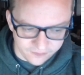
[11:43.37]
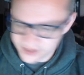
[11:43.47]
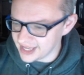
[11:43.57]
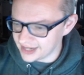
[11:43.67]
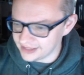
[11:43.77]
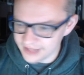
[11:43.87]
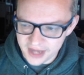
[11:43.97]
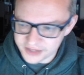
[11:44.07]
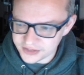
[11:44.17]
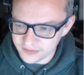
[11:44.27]
He's got a
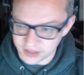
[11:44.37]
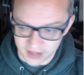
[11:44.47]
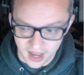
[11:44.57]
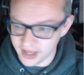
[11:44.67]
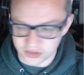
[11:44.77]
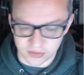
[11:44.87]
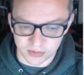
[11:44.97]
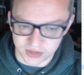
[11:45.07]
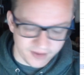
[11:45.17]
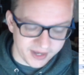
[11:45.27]
lot of stuff. He's like, I got so much
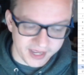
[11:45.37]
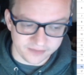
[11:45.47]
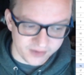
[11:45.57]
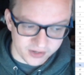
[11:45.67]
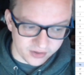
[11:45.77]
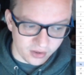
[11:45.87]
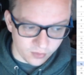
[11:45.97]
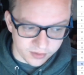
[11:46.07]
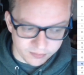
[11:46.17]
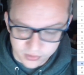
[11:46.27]
stuff, I can't fit it all in
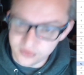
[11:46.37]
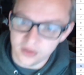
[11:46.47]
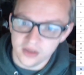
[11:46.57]
one booth.